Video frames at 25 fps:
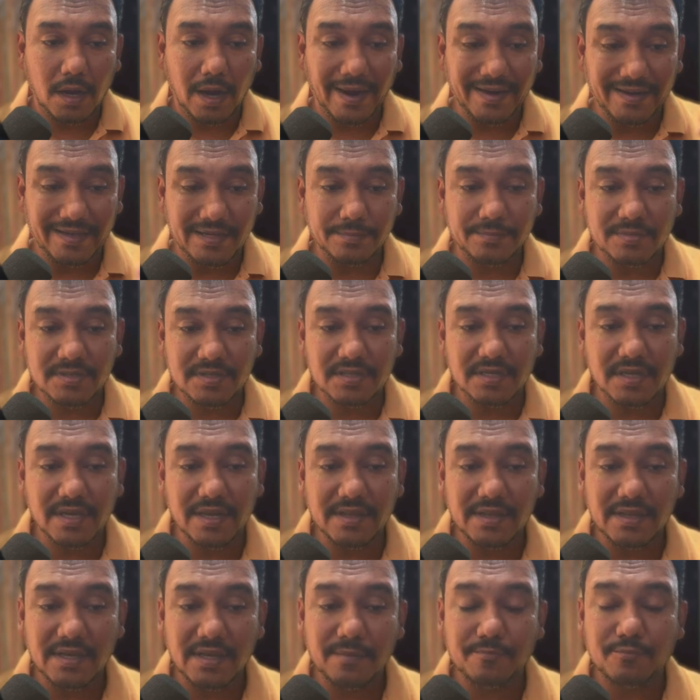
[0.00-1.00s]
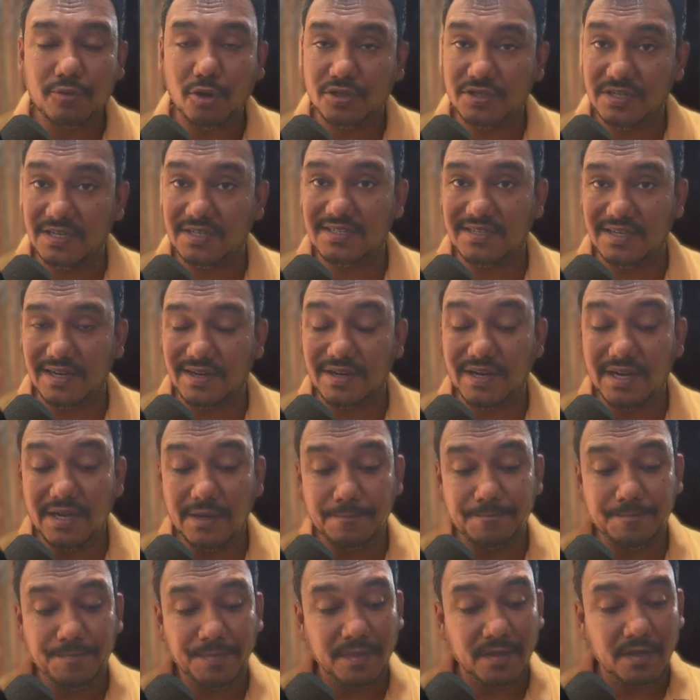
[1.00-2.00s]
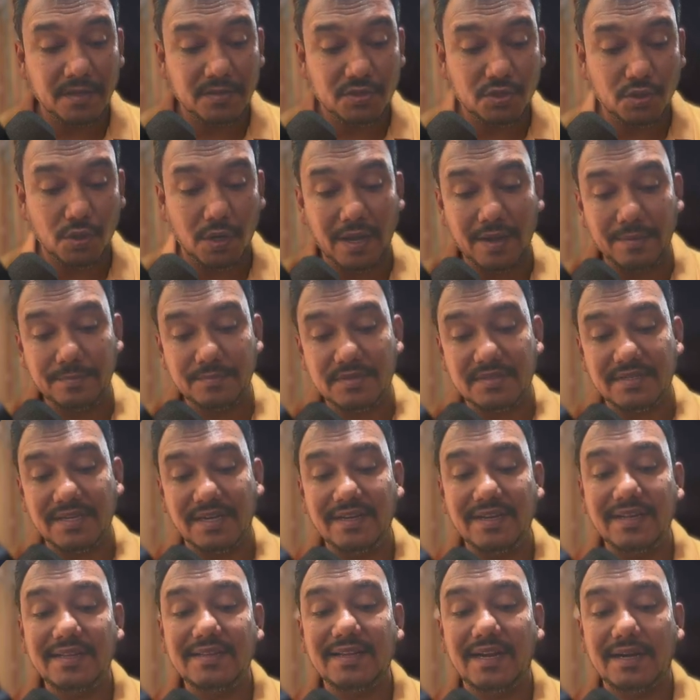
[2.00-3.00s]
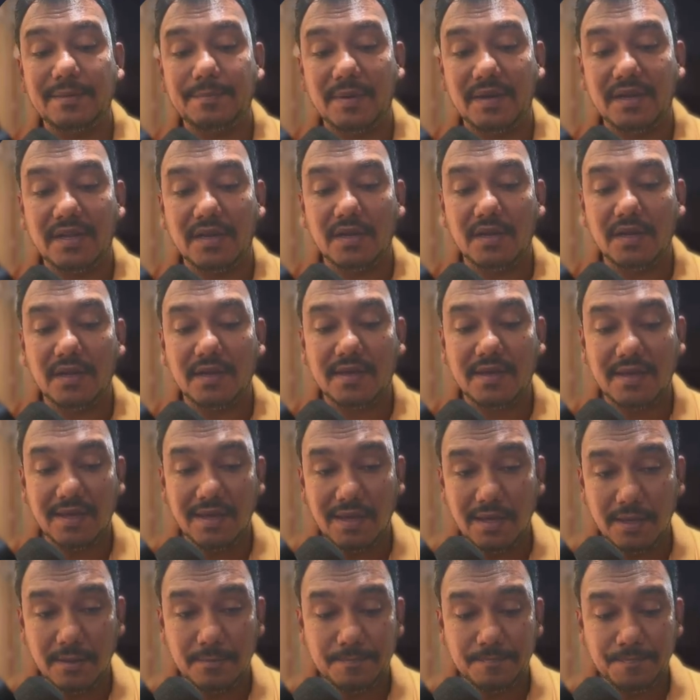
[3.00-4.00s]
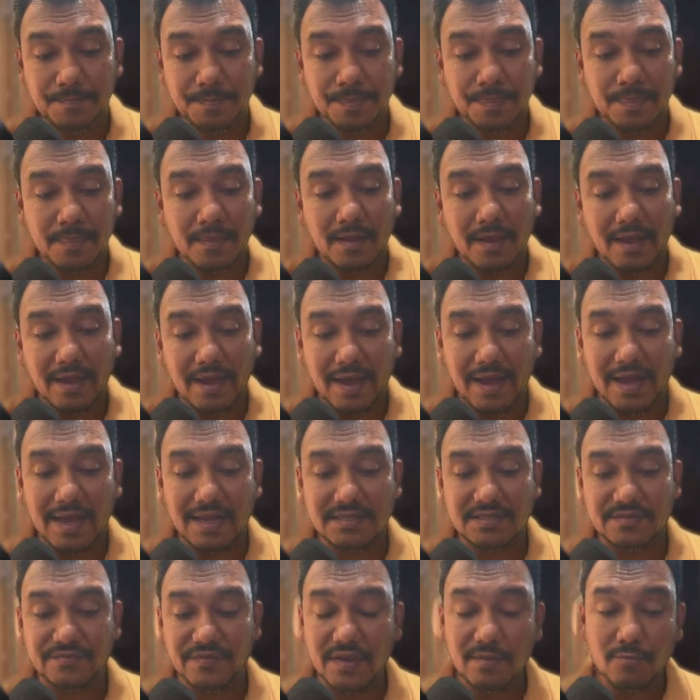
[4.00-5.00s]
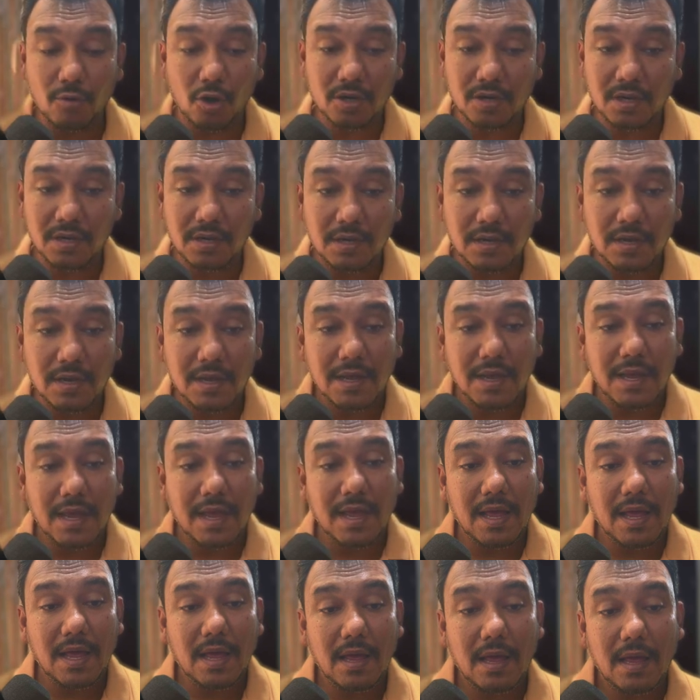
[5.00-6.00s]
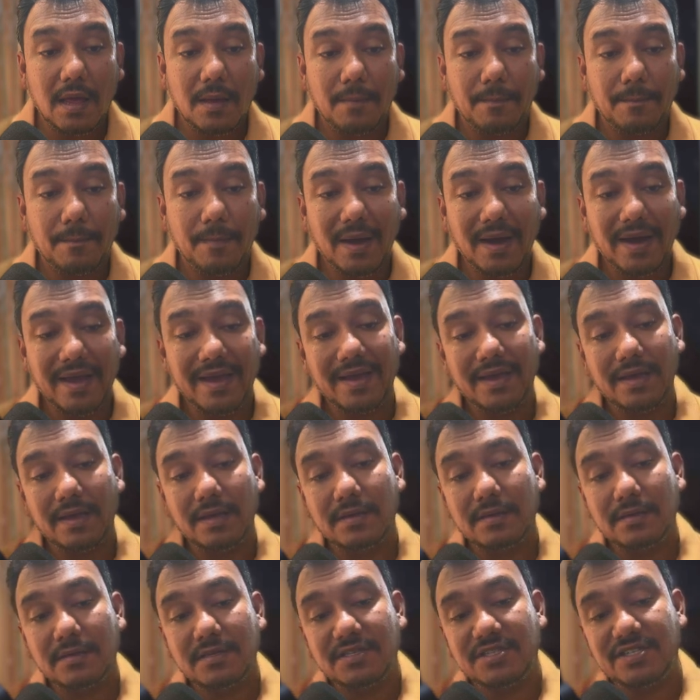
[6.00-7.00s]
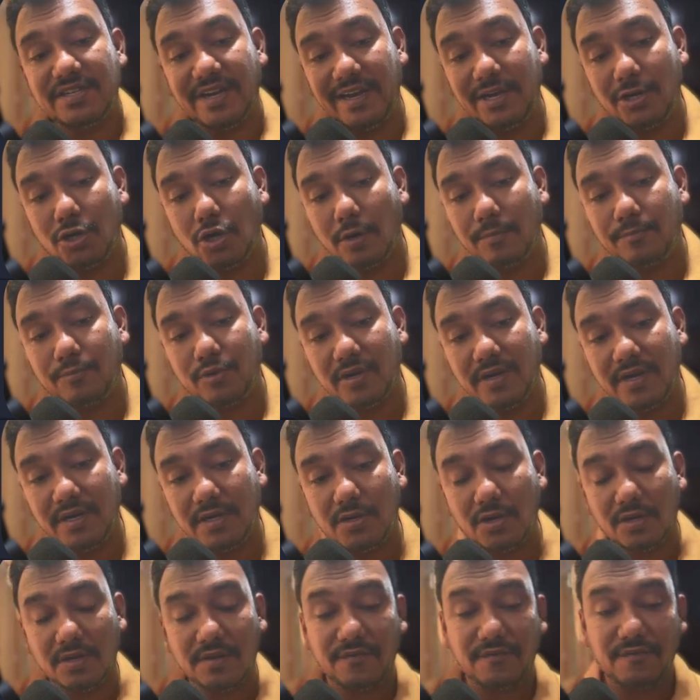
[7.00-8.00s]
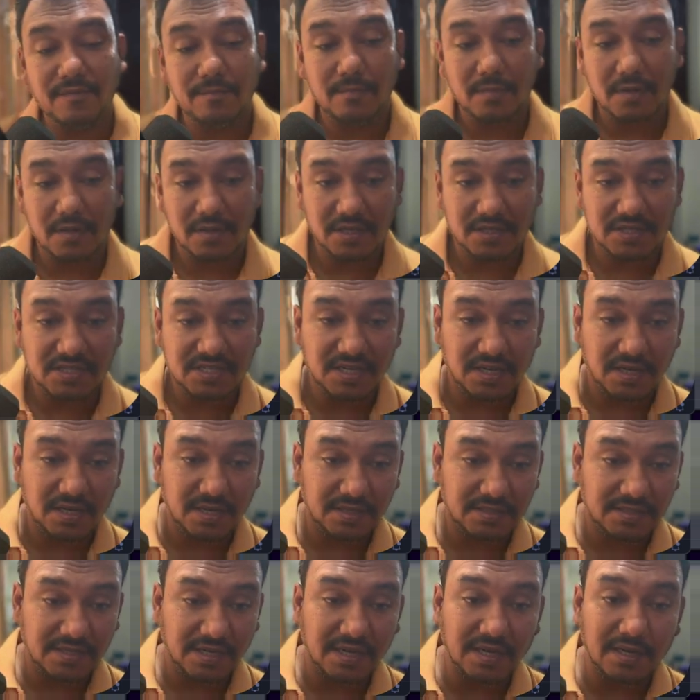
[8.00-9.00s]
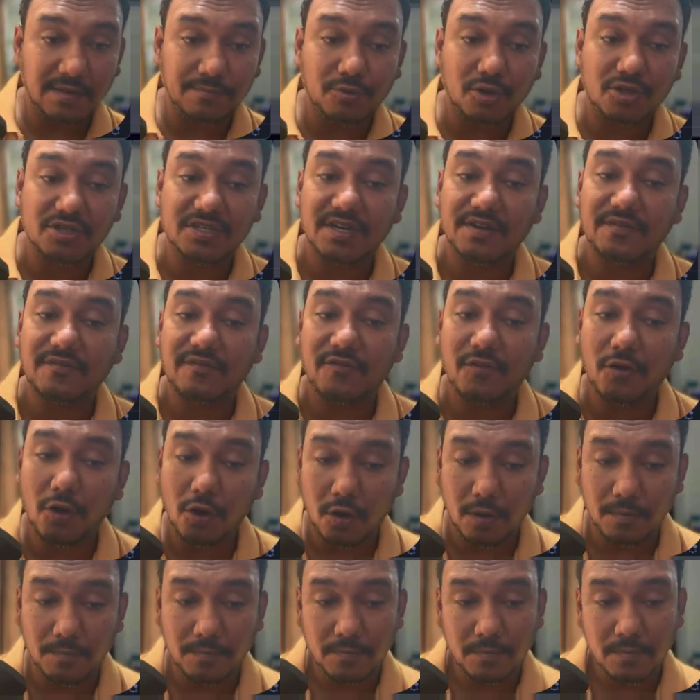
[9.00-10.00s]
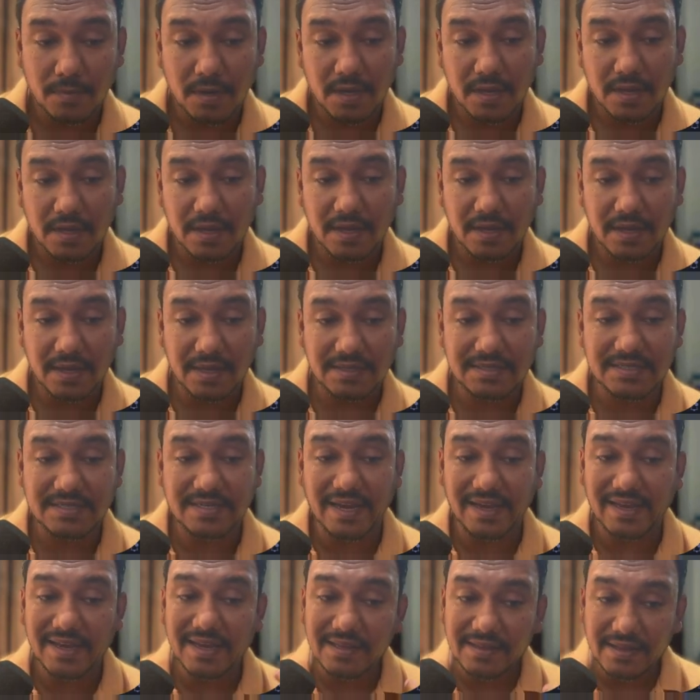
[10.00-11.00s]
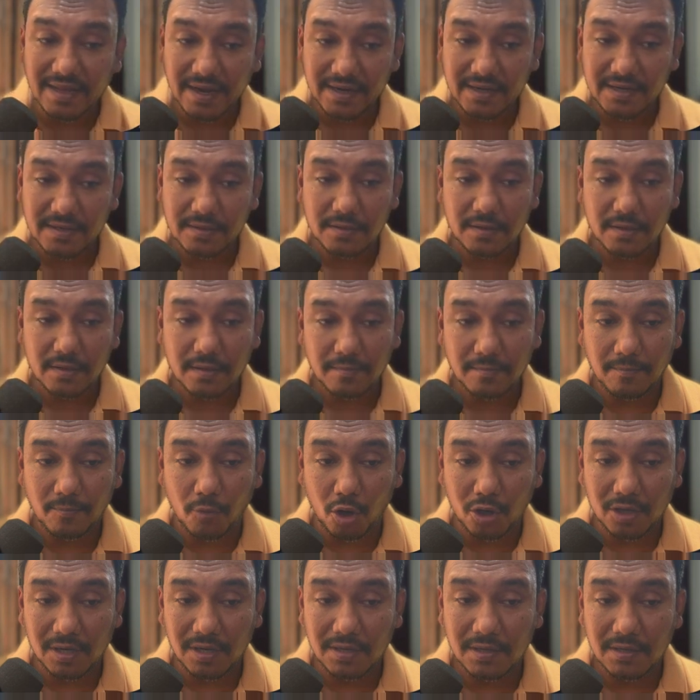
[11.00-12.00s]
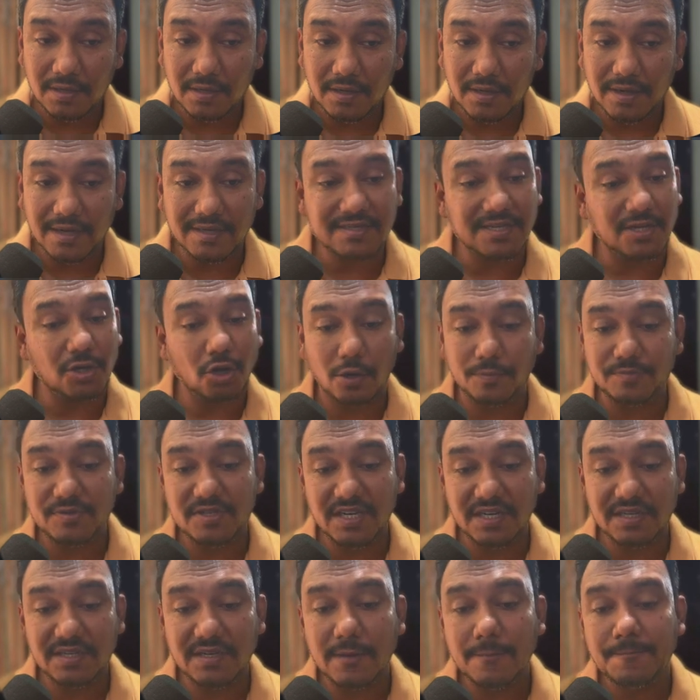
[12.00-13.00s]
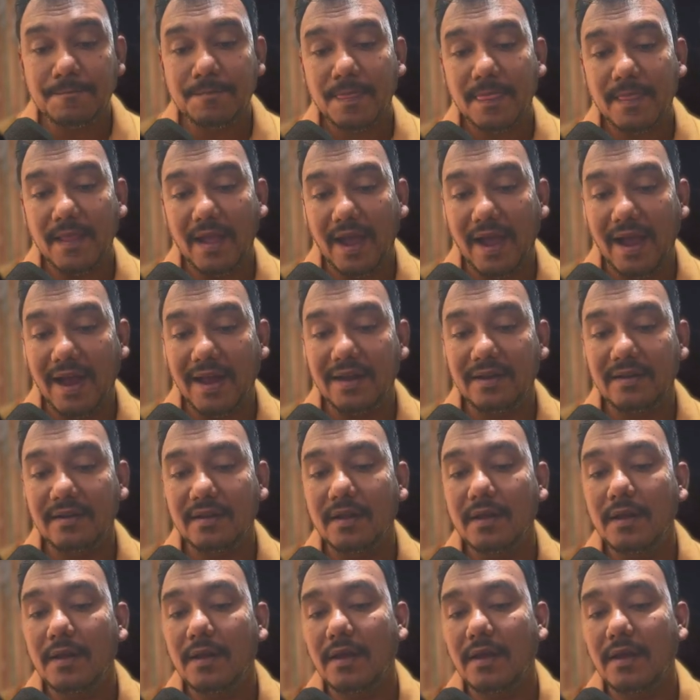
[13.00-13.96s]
items in the projects array. So I'm sending that particular key as vModel. My child component, or the single project form, is taking that model, it's an object, and